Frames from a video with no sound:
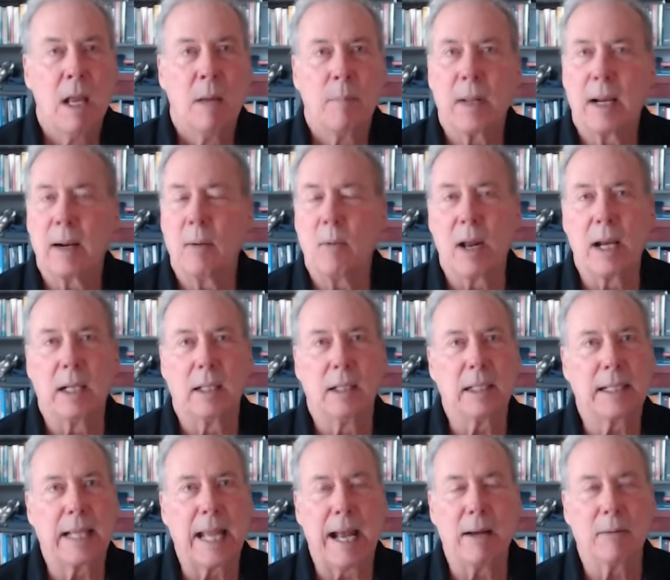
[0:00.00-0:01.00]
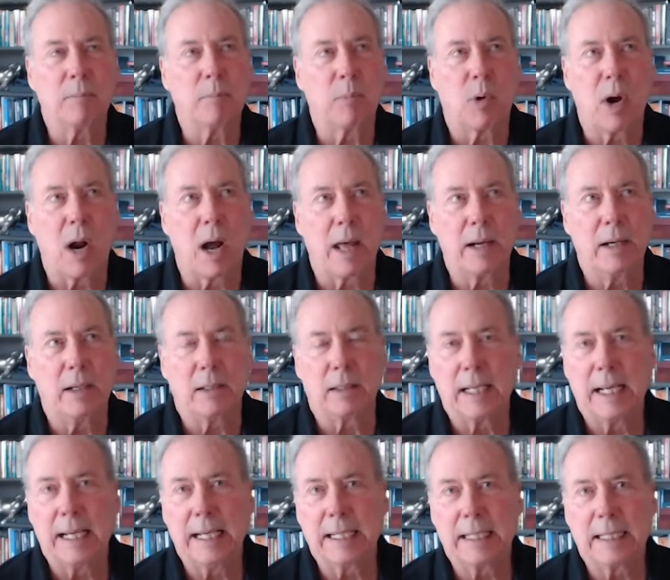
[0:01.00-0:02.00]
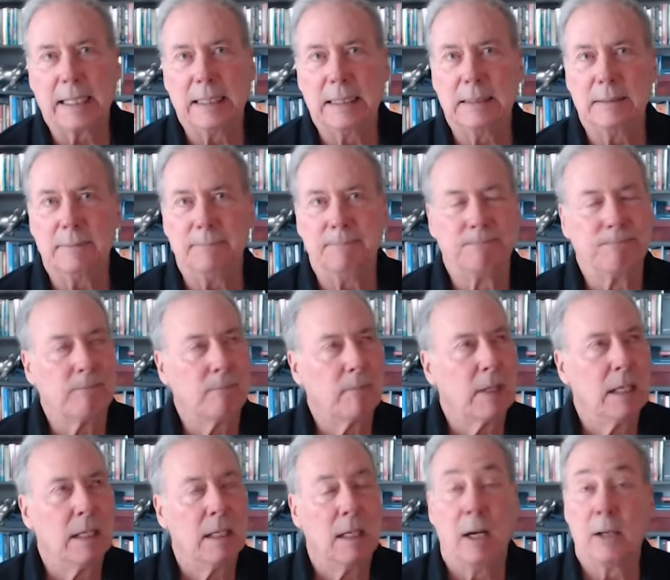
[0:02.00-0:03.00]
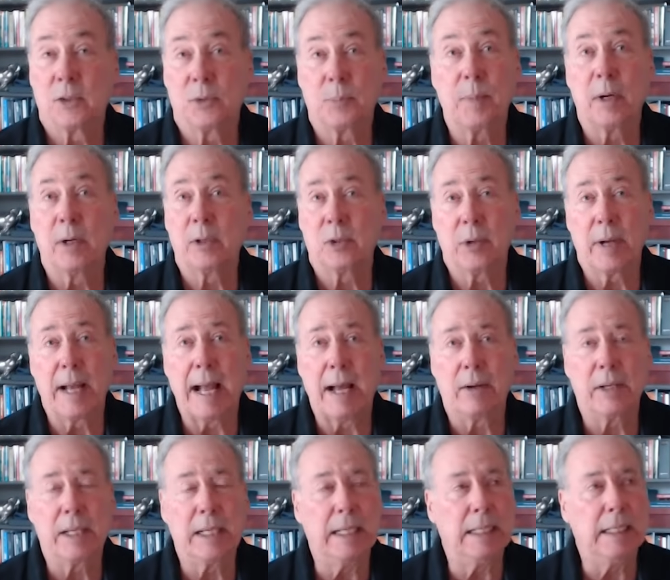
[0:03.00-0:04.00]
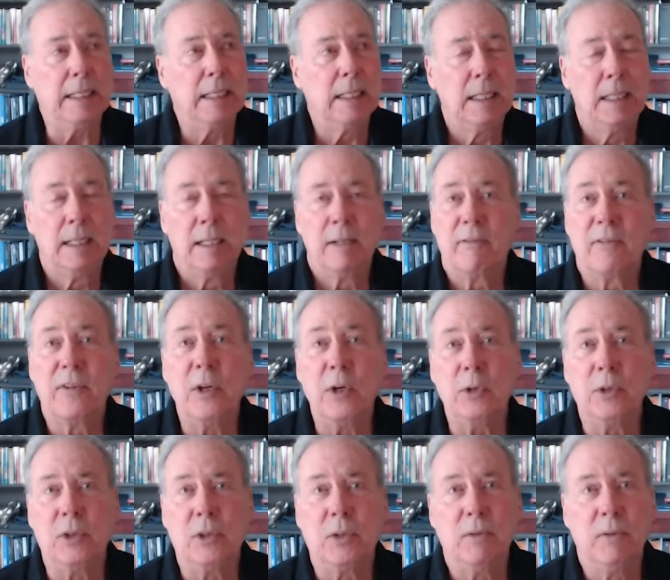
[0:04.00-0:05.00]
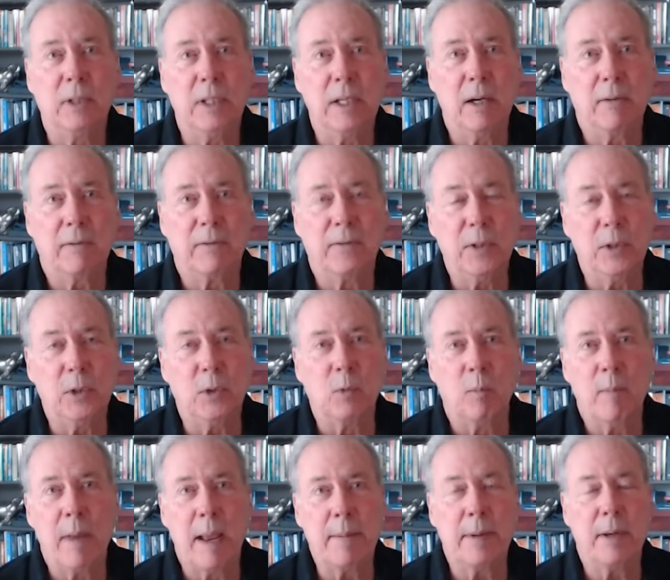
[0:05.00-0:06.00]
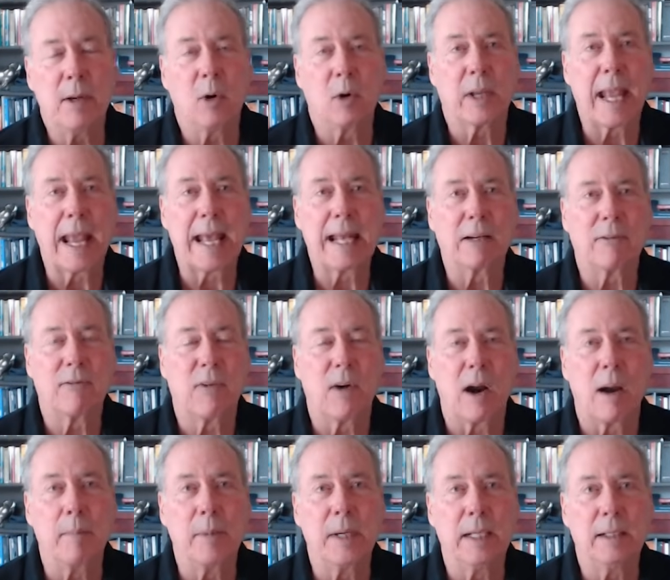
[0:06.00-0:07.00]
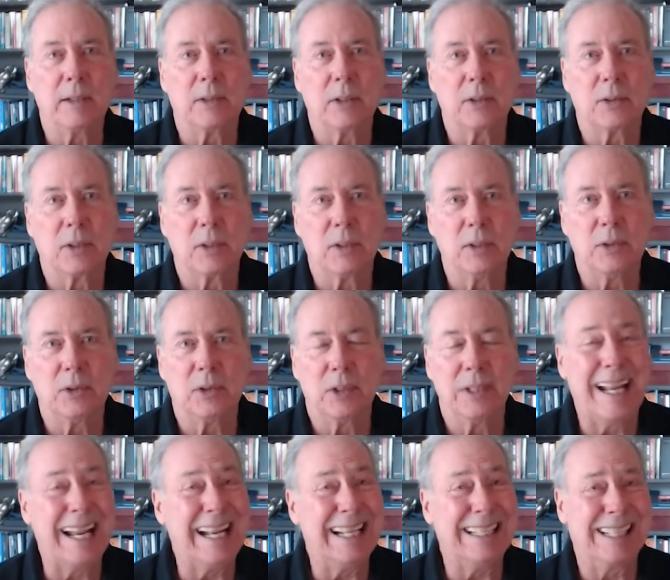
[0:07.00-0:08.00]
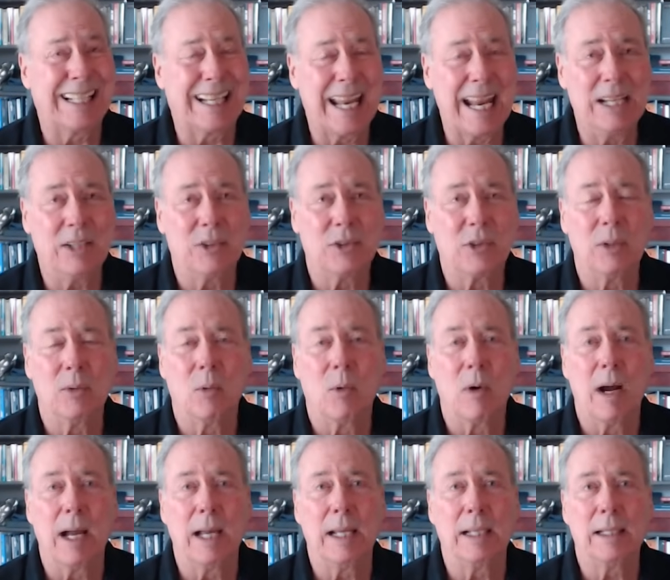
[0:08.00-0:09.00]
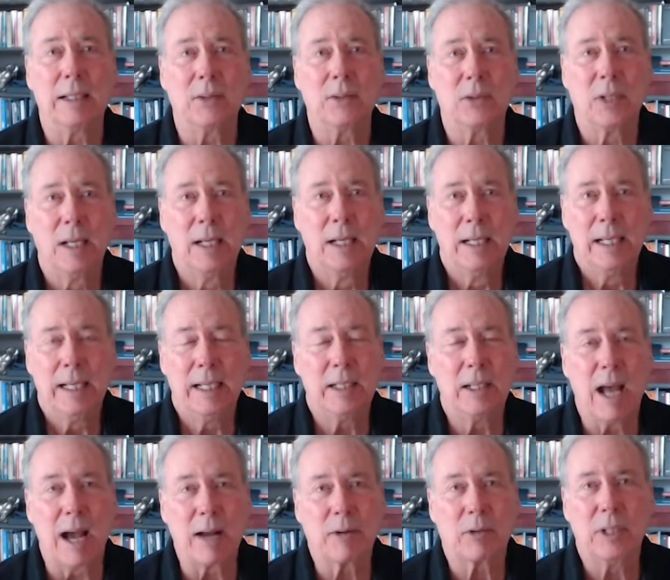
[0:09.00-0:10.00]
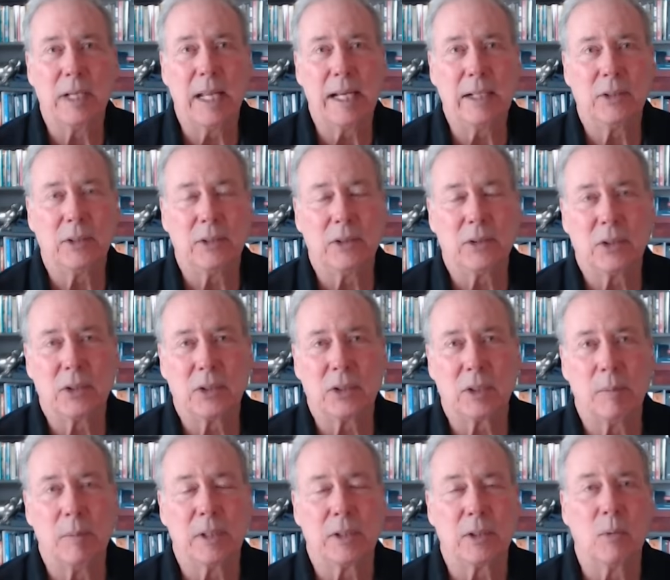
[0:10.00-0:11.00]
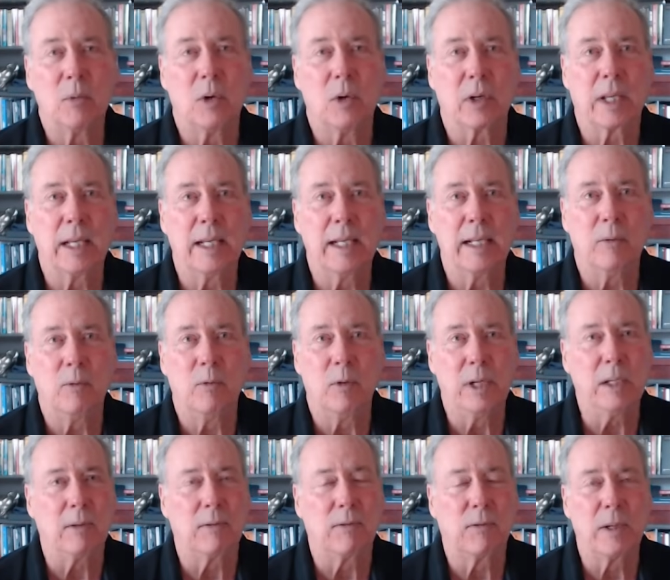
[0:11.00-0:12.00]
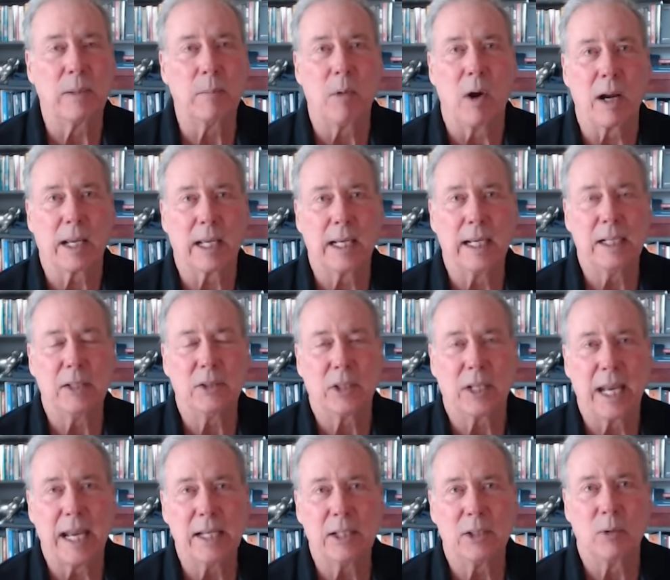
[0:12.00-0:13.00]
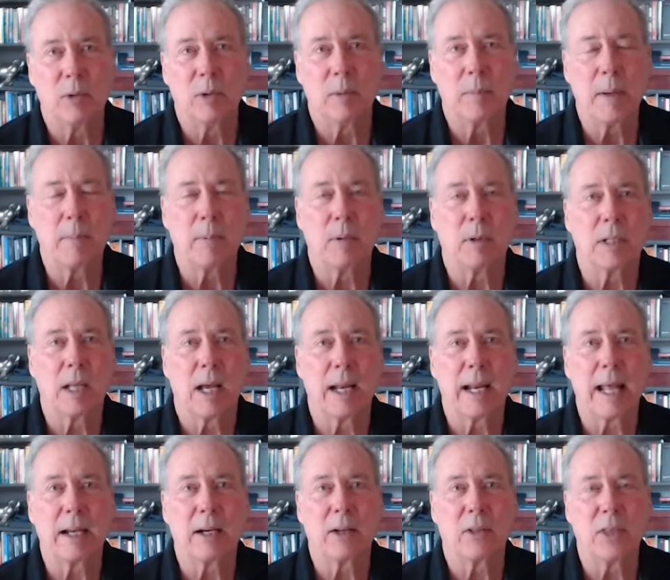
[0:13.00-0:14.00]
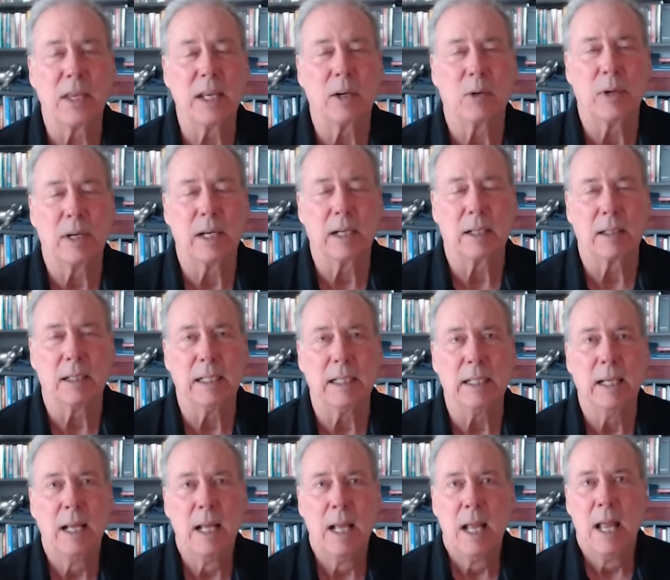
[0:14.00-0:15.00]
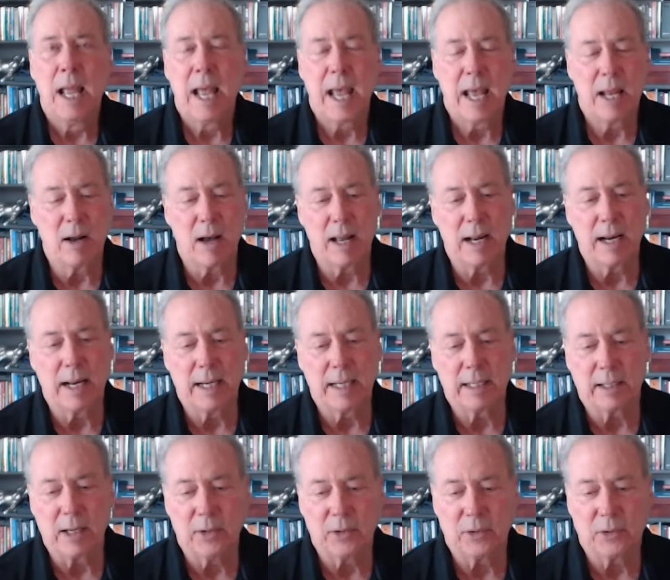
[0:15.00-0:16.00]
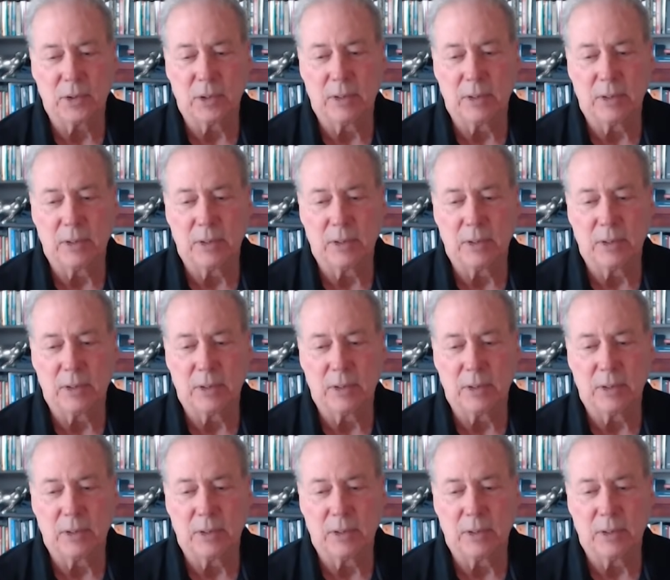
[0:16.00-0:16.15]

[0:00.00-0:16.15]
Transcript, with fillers: But I want to look out broader, like um, uh, spirituality, food, you know, food, maybe organic farming is a solution, education, why this indoctrination system isn't working, in real free market education where people are taught how to think critically, and on and on it goes.